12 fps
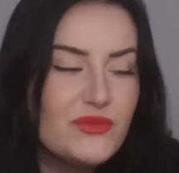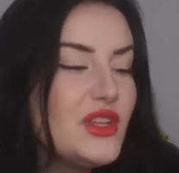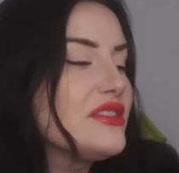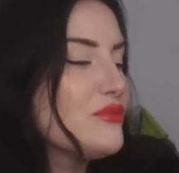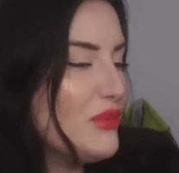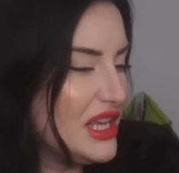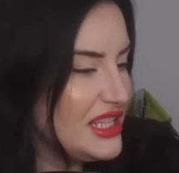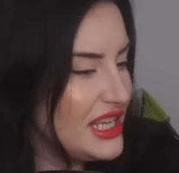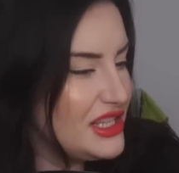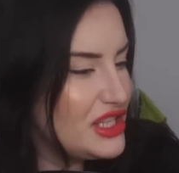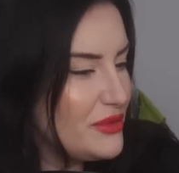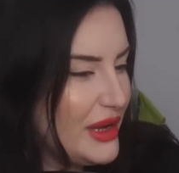Doesn't make
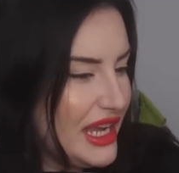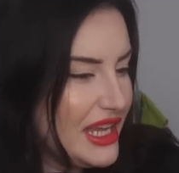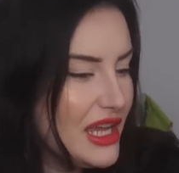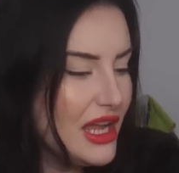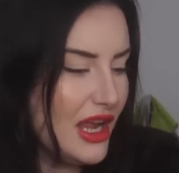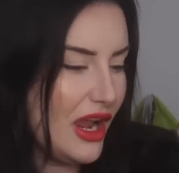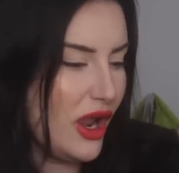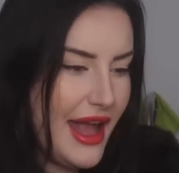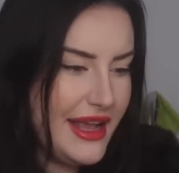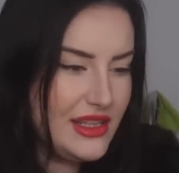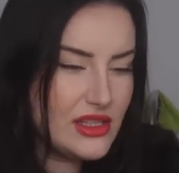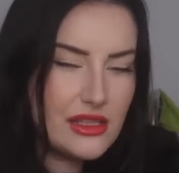sense to me.
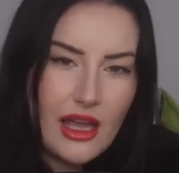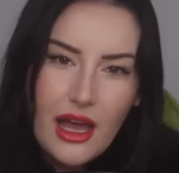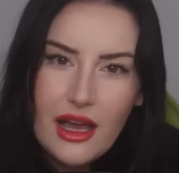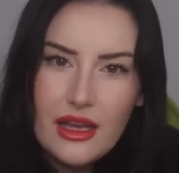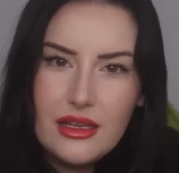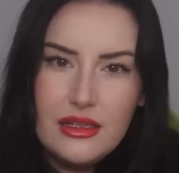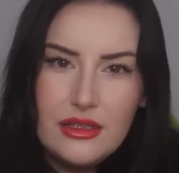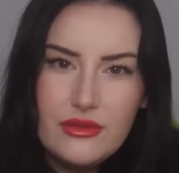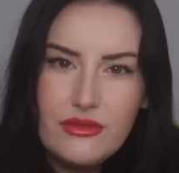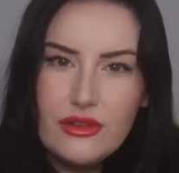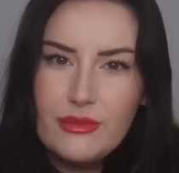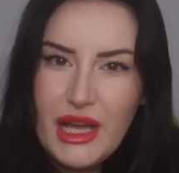A star
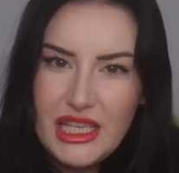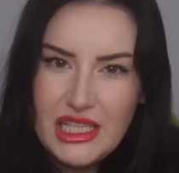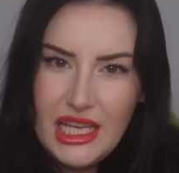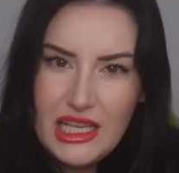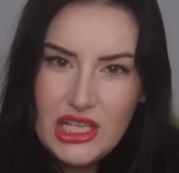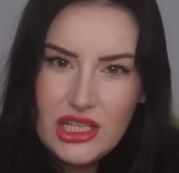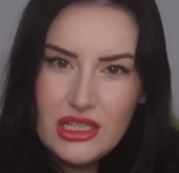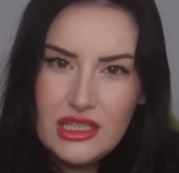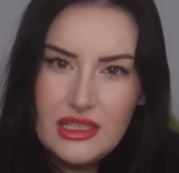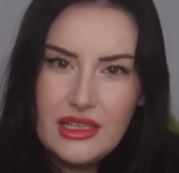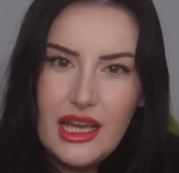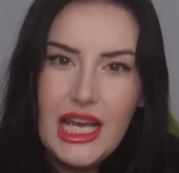for
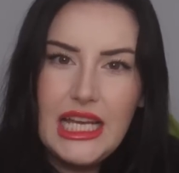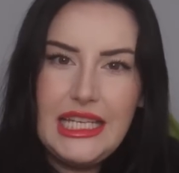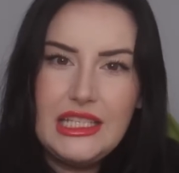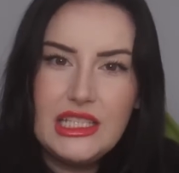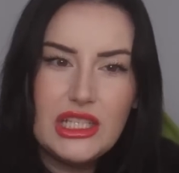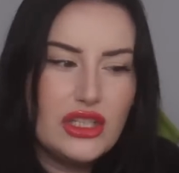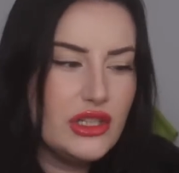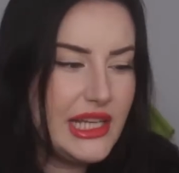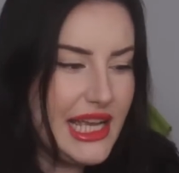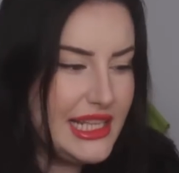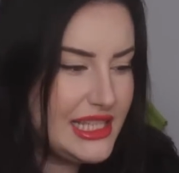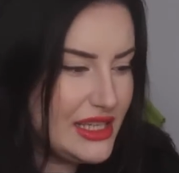imagination and
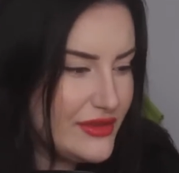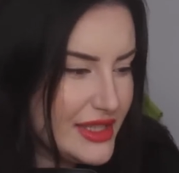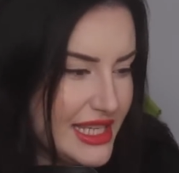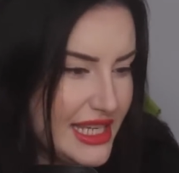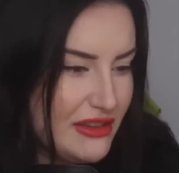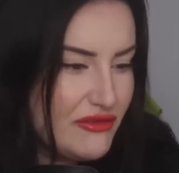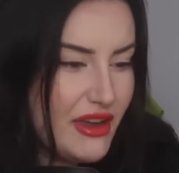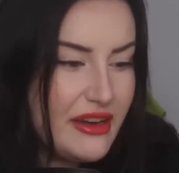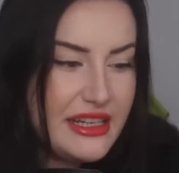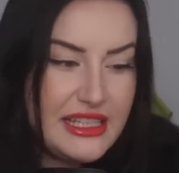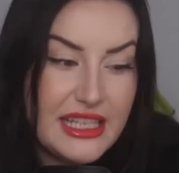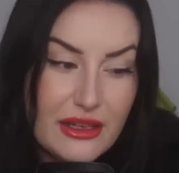creativity,
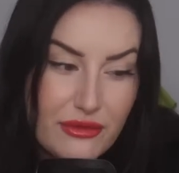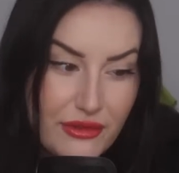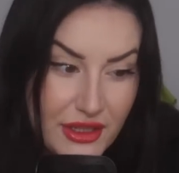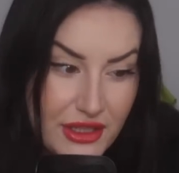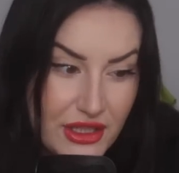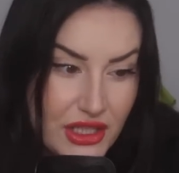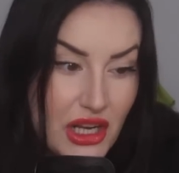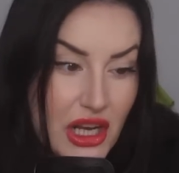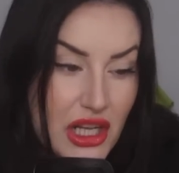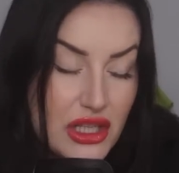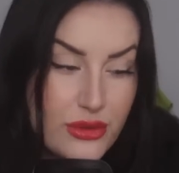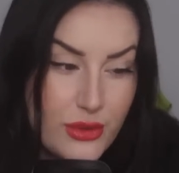very different
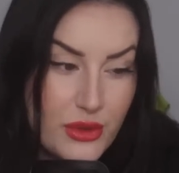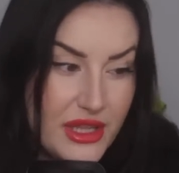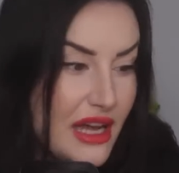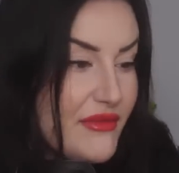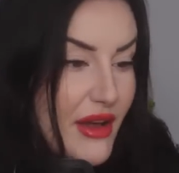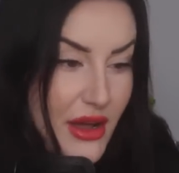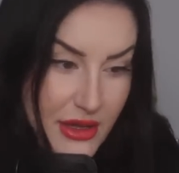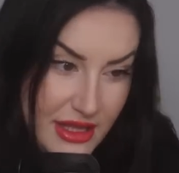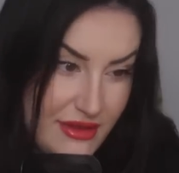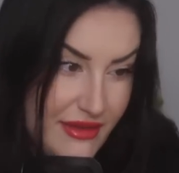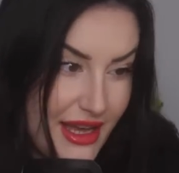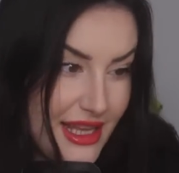to all the other
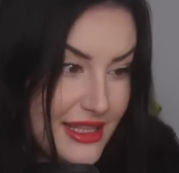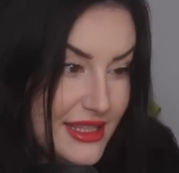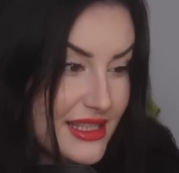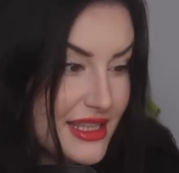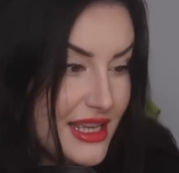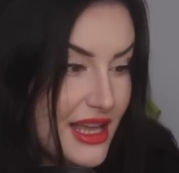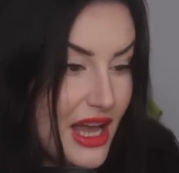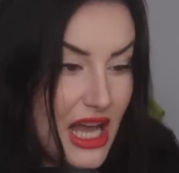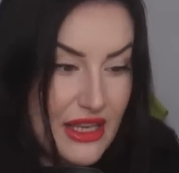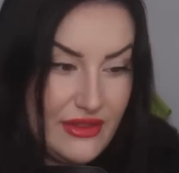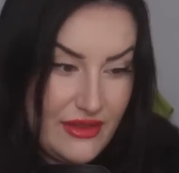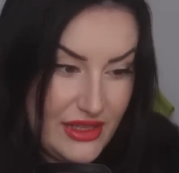OnlyFans
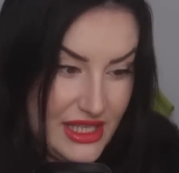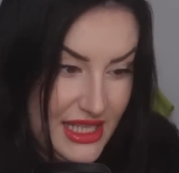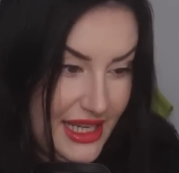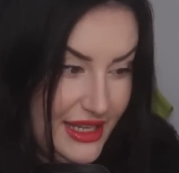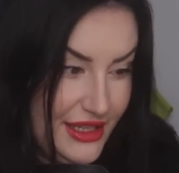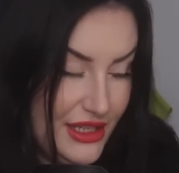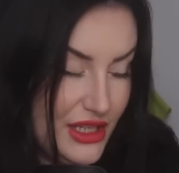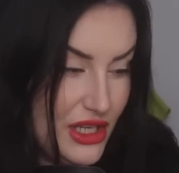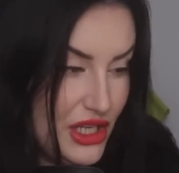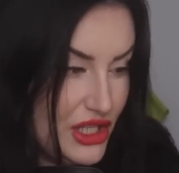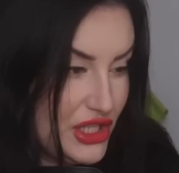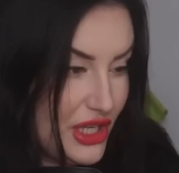I've ever seen.
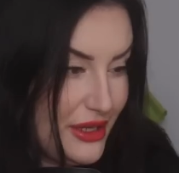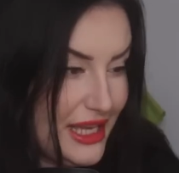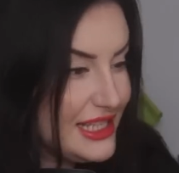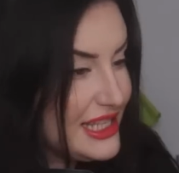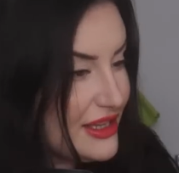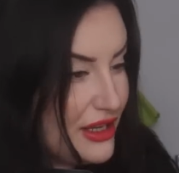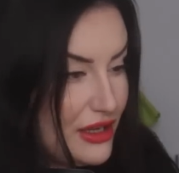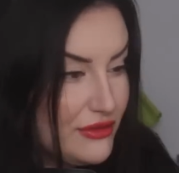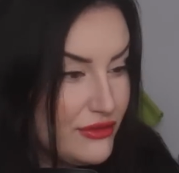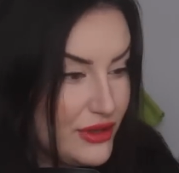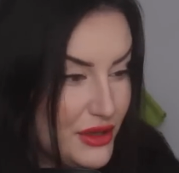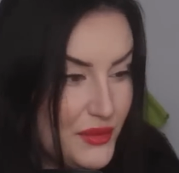So he has that
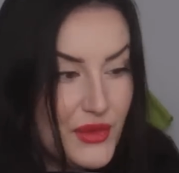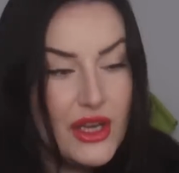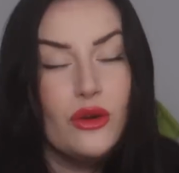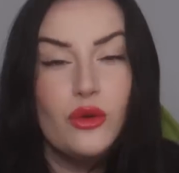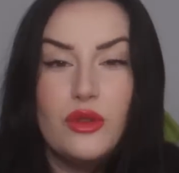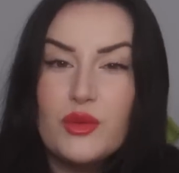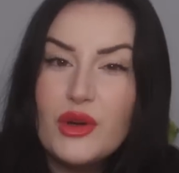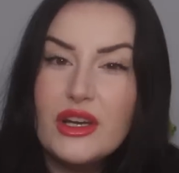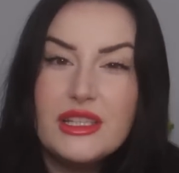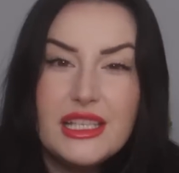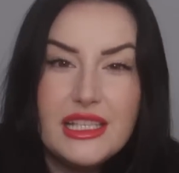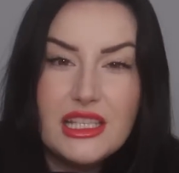going for him. All the
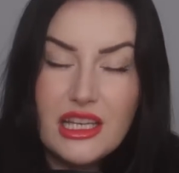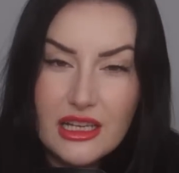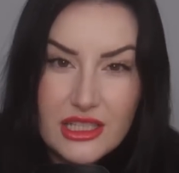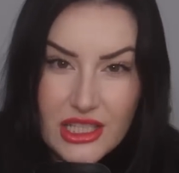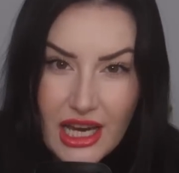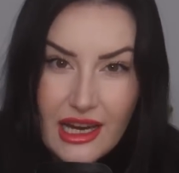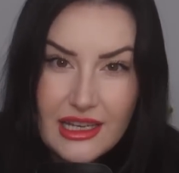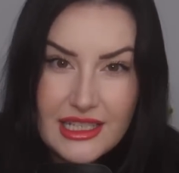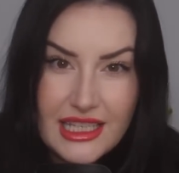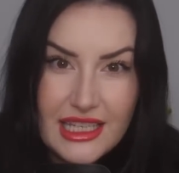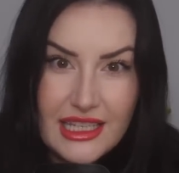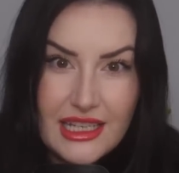proceeds going to
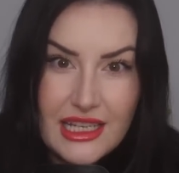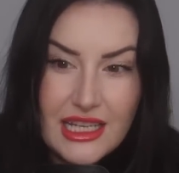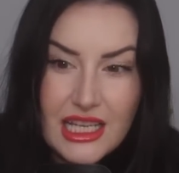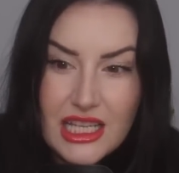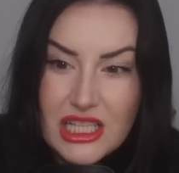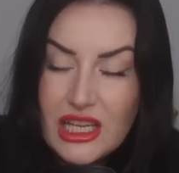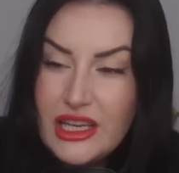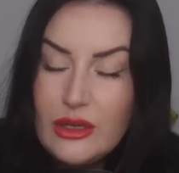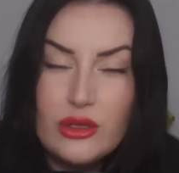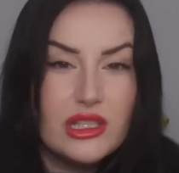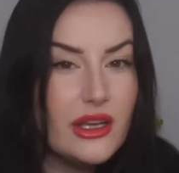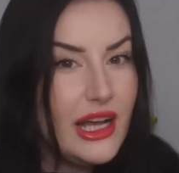charity. So
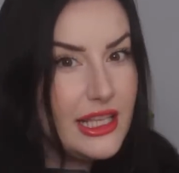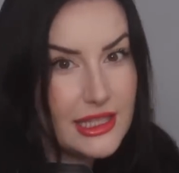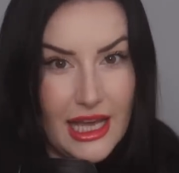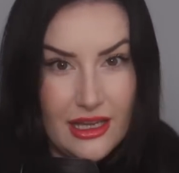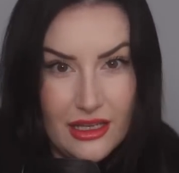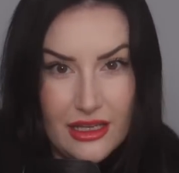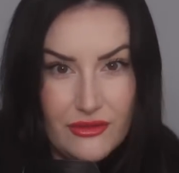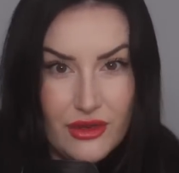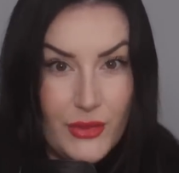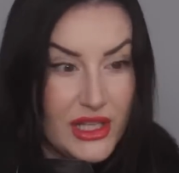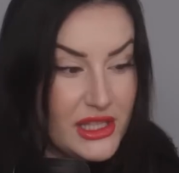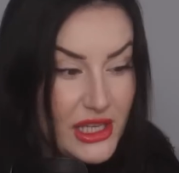he also has that going
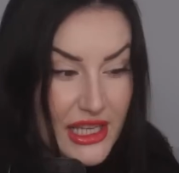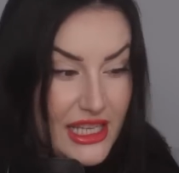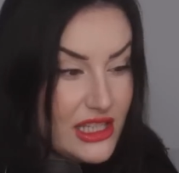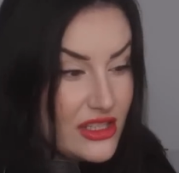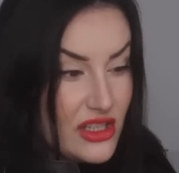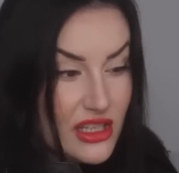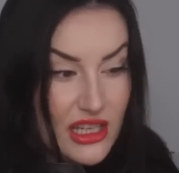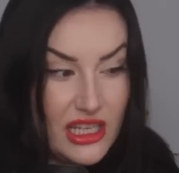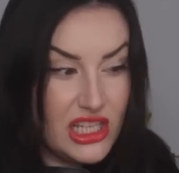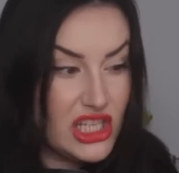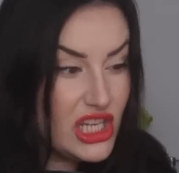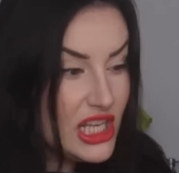for him. But
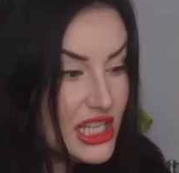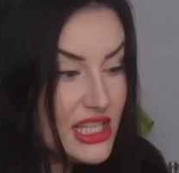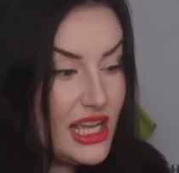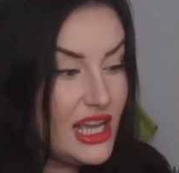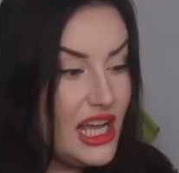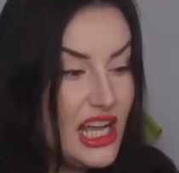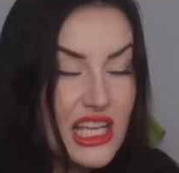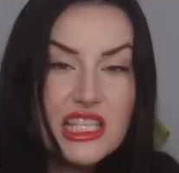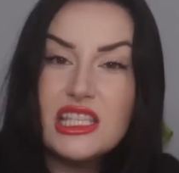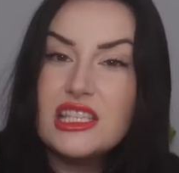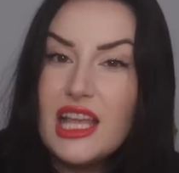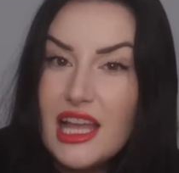he's just a
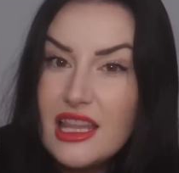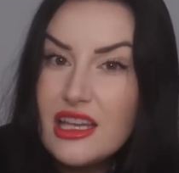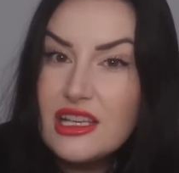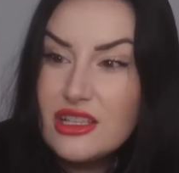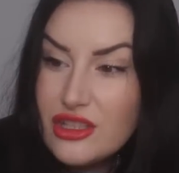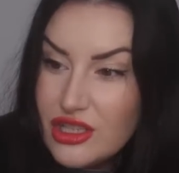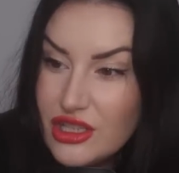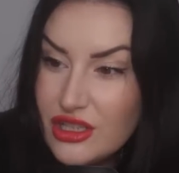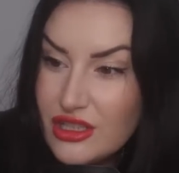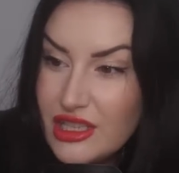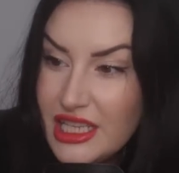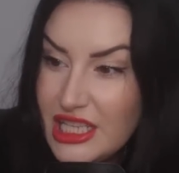stellar
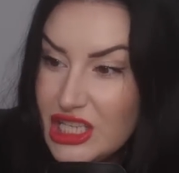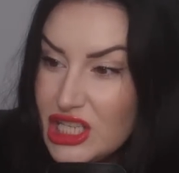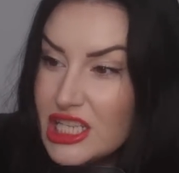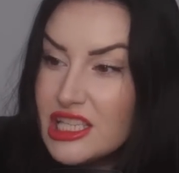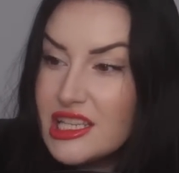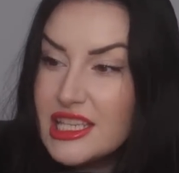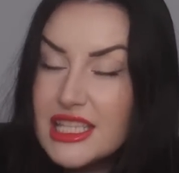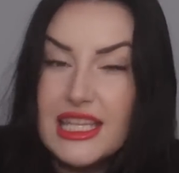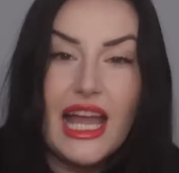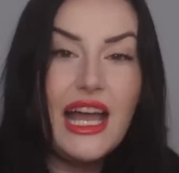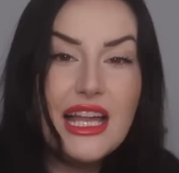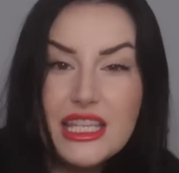dude. He's just a
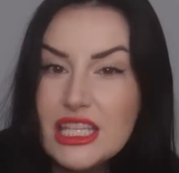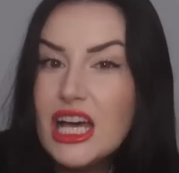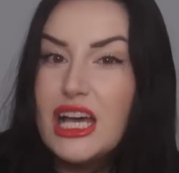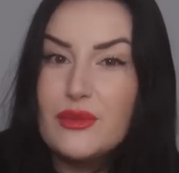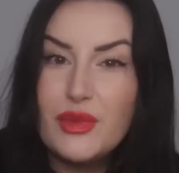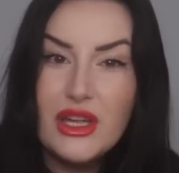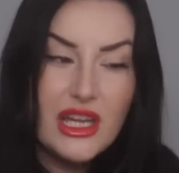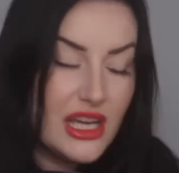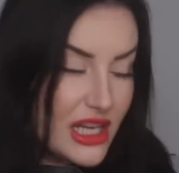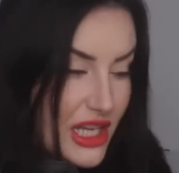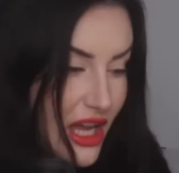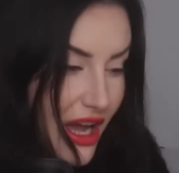stand-up
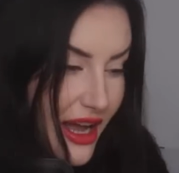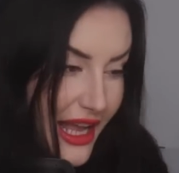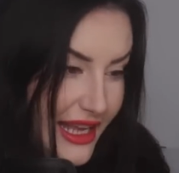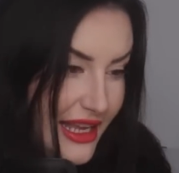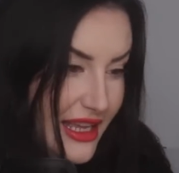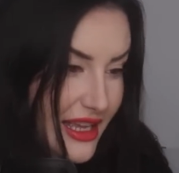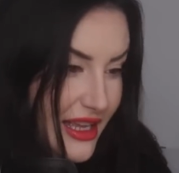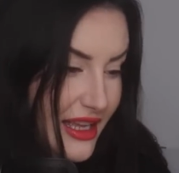guy.